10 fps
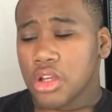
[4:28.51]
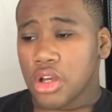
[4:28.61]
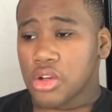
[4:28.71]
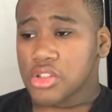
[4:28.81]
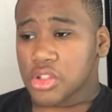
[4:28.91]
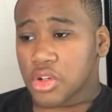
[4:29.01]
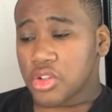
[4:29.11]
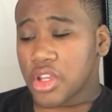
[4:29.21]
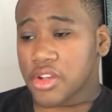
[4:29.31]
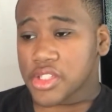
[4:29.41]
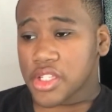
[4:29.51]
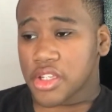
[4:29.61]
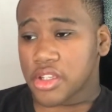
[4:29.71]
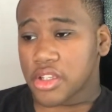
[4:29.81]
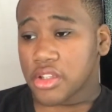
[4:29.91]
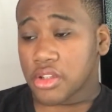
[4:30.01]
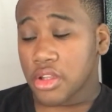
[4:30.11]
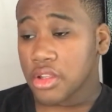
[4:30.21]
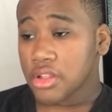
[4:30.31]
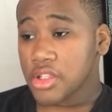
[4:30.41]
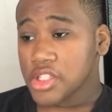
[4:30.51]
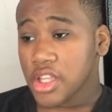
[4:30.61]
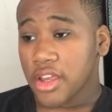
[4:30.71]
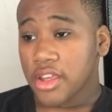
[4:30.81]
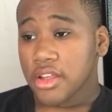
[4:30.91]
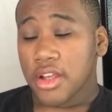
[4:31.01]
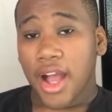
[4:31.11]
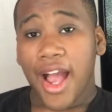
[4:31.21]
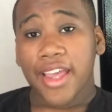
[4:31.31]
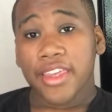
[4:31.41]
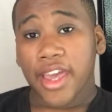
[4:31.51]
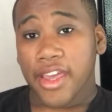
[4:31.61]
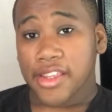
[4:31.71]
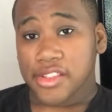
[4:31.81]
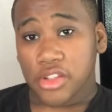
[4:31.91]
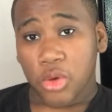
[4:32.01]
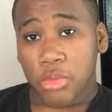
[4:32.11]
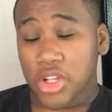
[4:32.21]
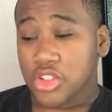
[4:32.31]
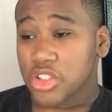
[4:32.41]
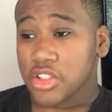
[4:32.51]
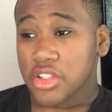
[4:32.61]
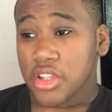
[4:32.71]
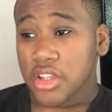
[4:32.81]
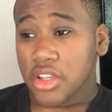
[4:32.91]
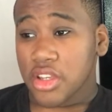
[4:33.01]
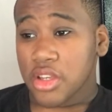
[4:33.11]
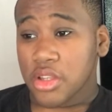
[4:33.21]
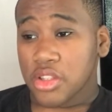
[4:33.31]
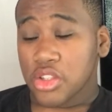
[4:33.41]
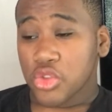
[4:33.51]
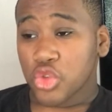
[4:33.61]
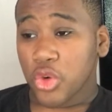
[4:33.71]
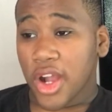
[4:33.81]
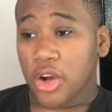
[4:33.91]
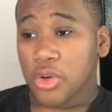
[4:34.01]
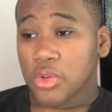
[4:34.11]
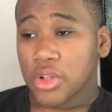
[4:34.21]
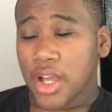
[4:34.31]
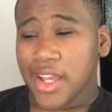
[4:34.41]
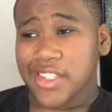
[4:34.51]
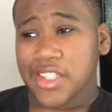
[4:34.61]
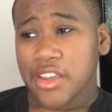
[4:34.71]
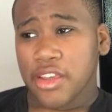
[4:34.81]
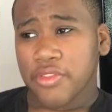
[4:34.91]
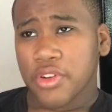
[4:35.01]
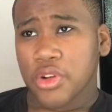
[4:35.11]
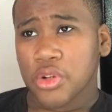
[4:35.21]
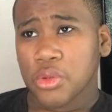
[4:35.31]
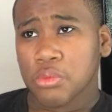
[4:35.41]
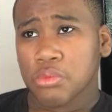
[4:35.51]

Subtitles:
Also, you know what I'm saying? It's like, I gained so much throughout, I'd say from